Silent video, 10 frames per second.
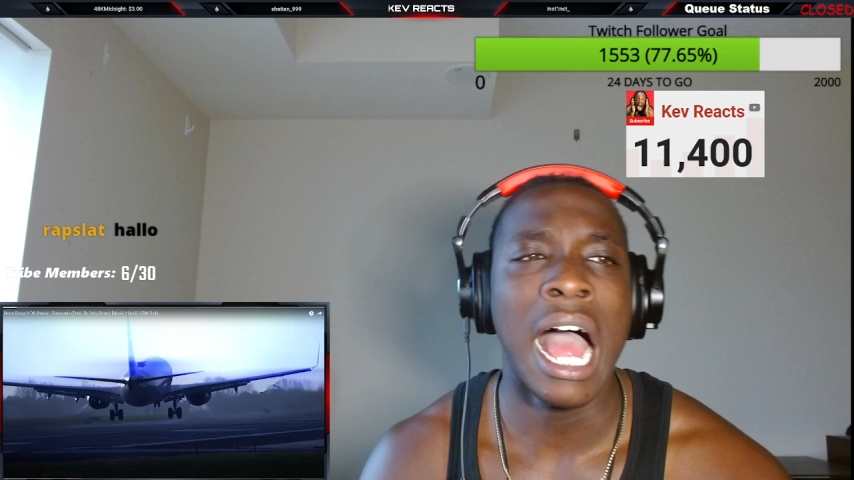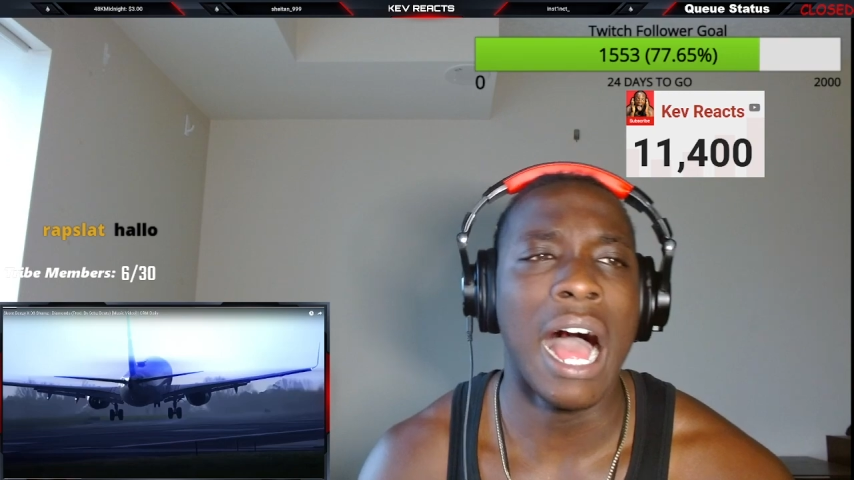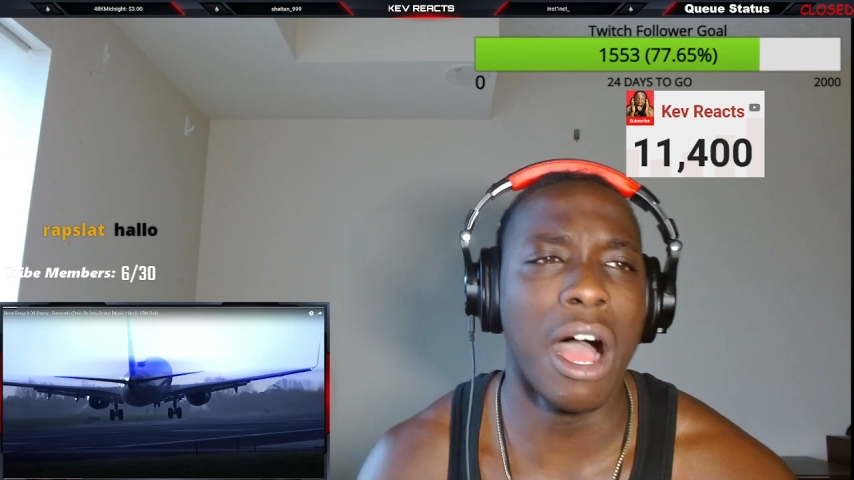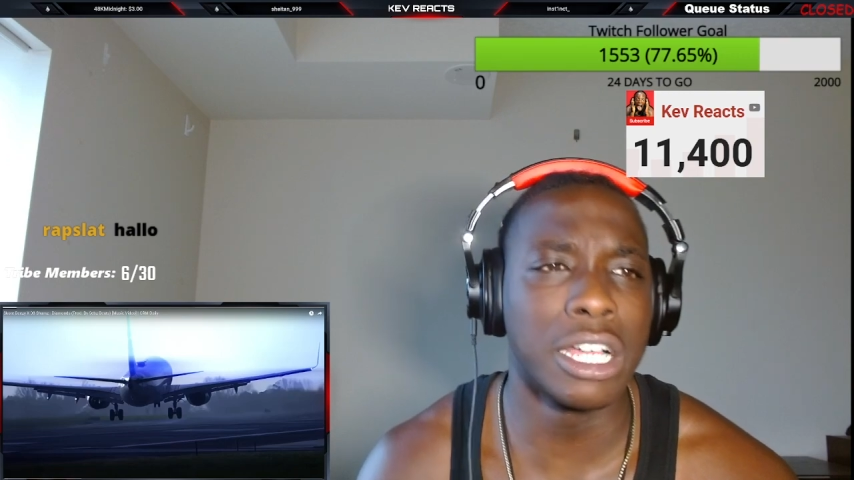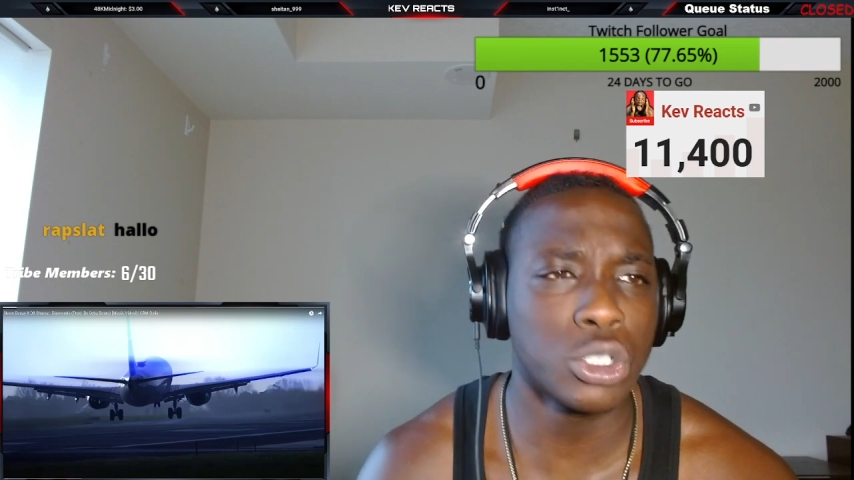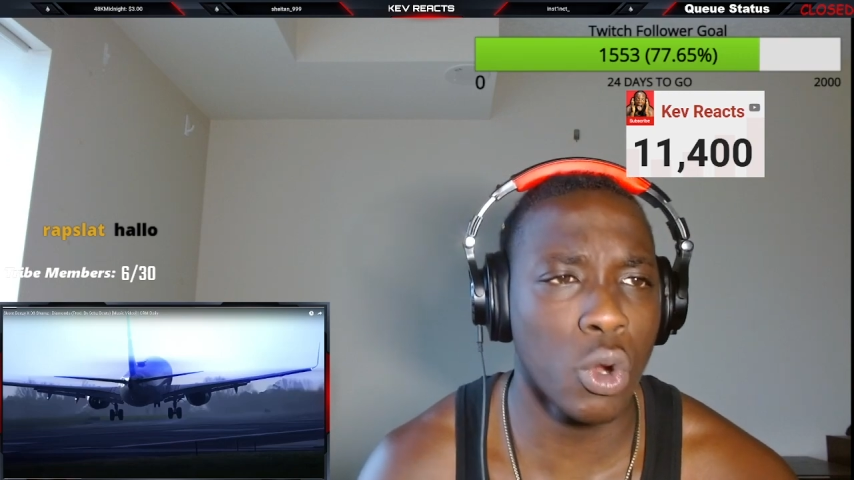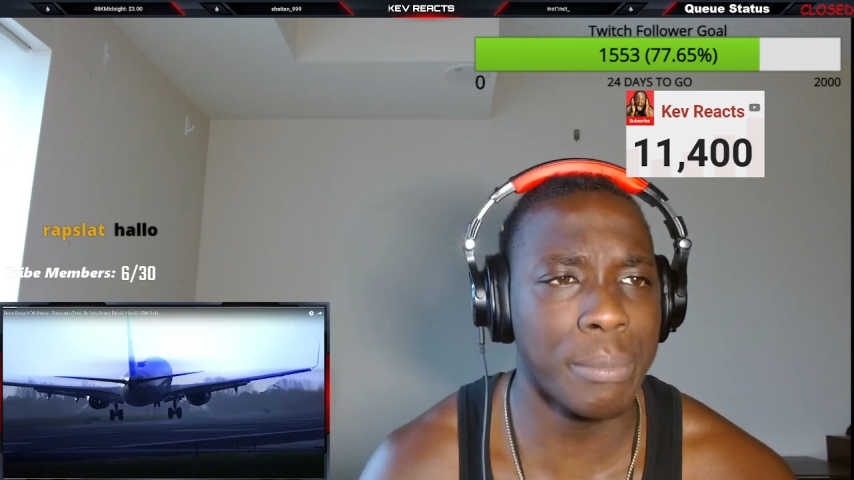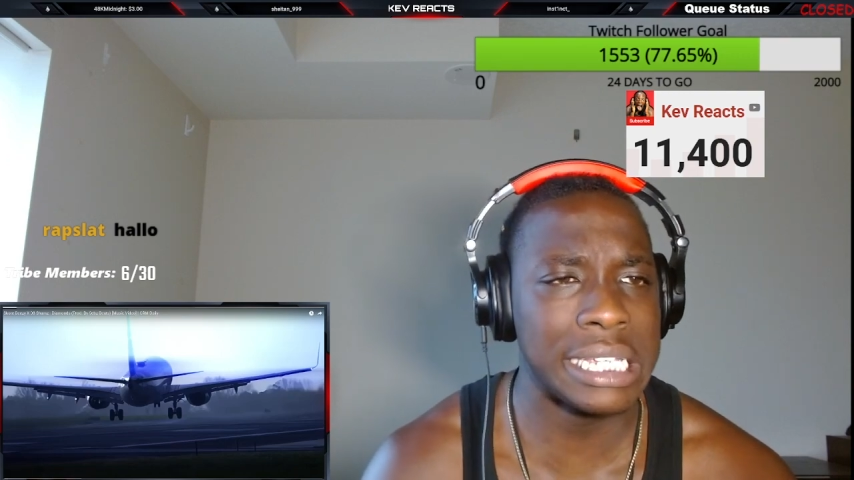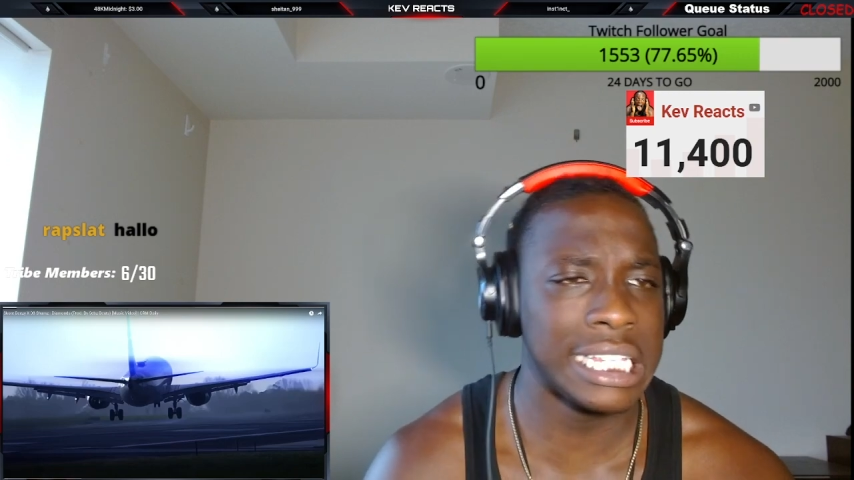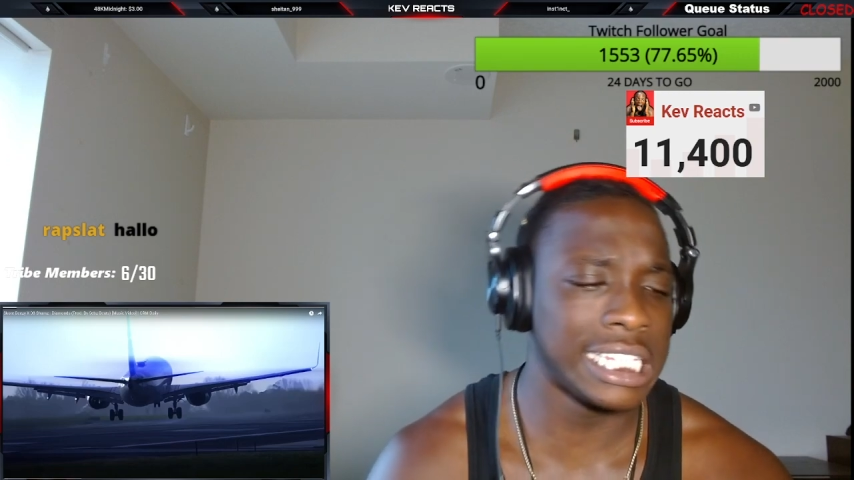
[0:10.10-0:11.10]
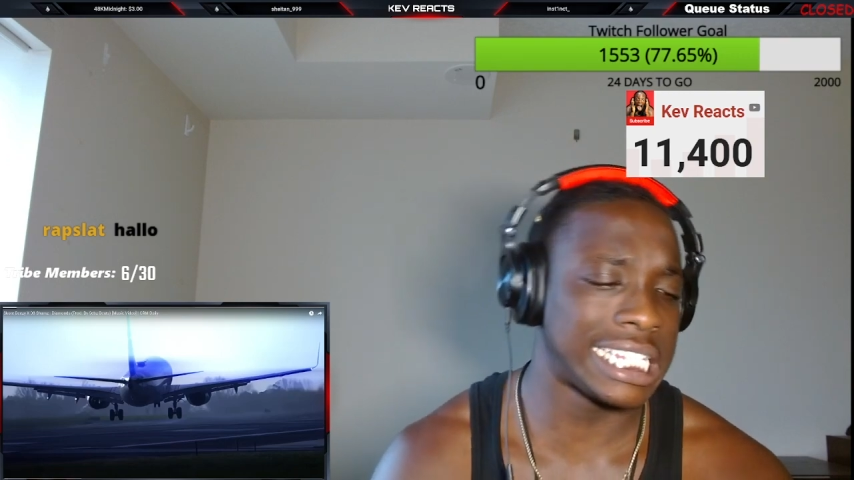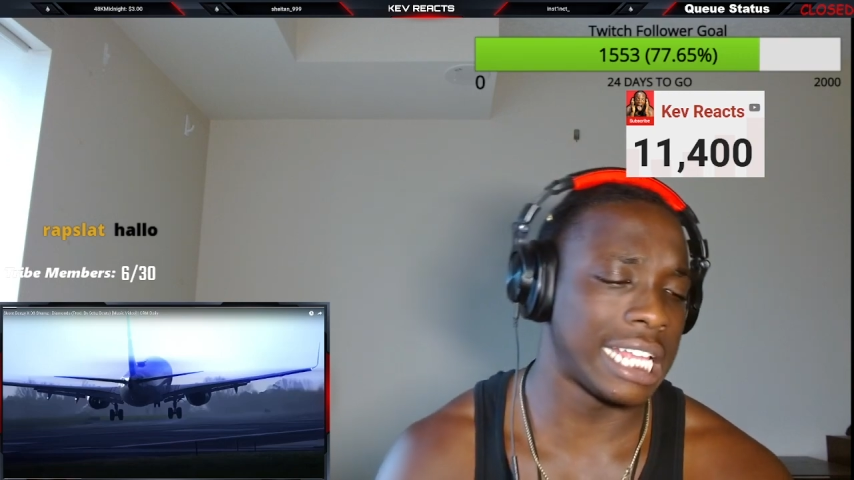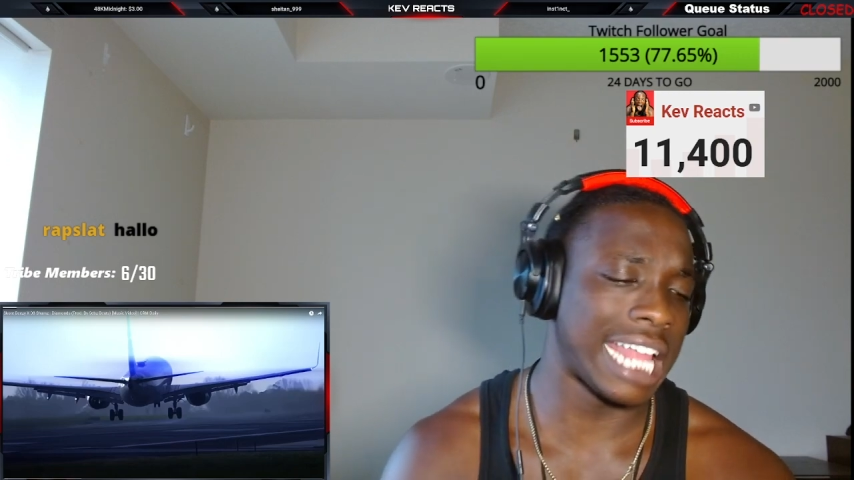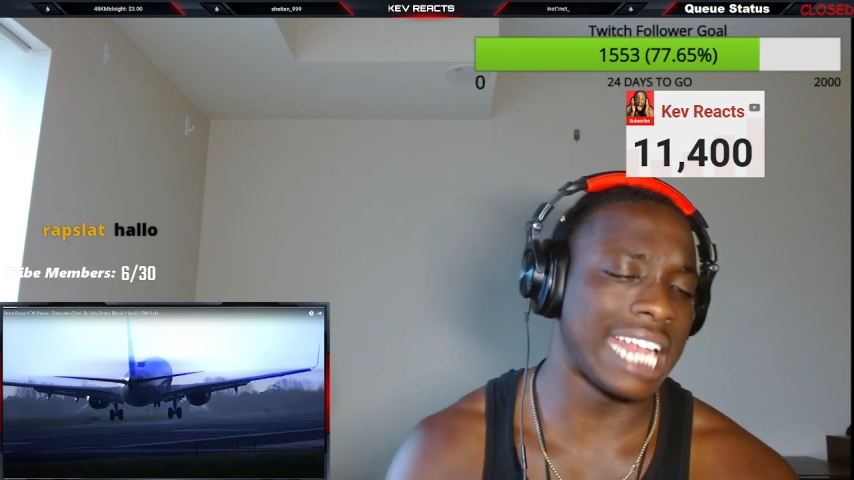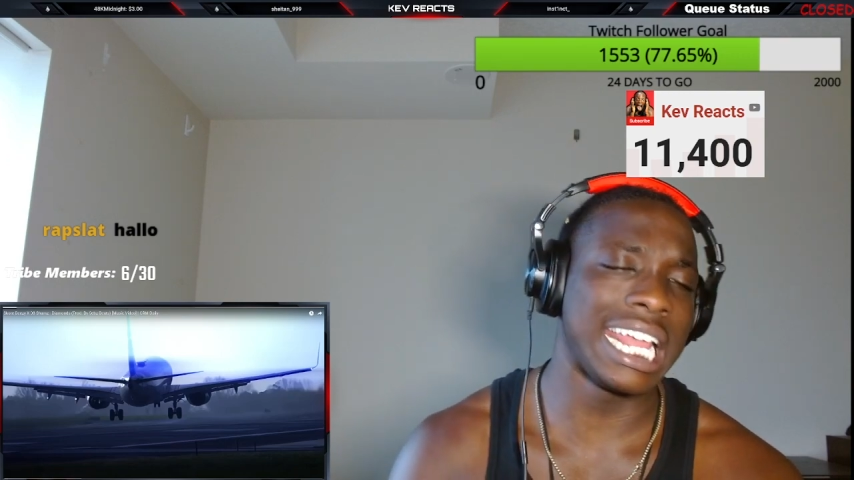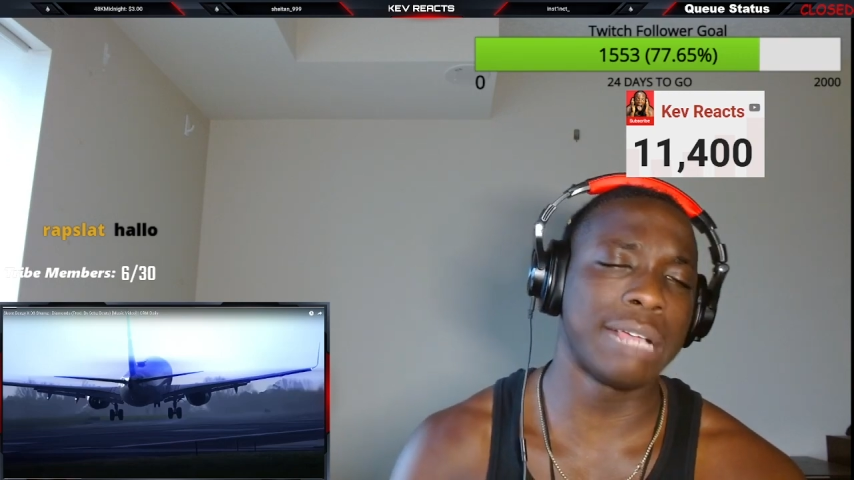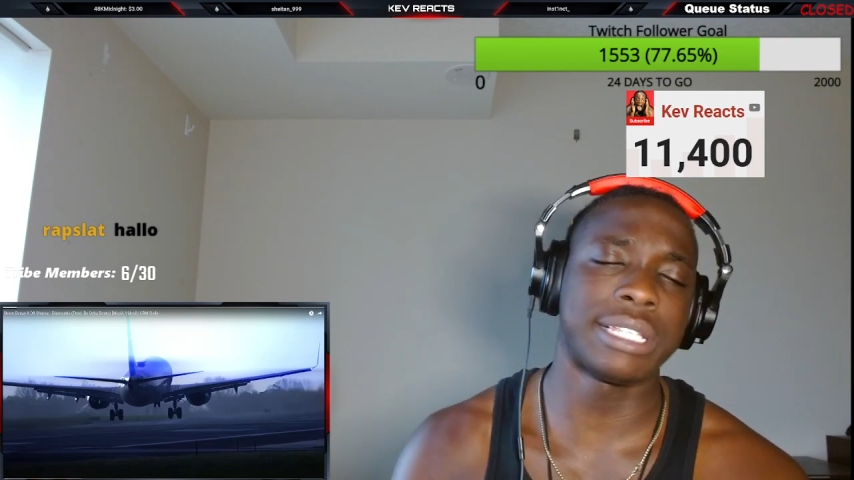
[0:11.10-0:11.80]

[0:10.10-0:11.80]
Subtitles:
Skore Beezy, that name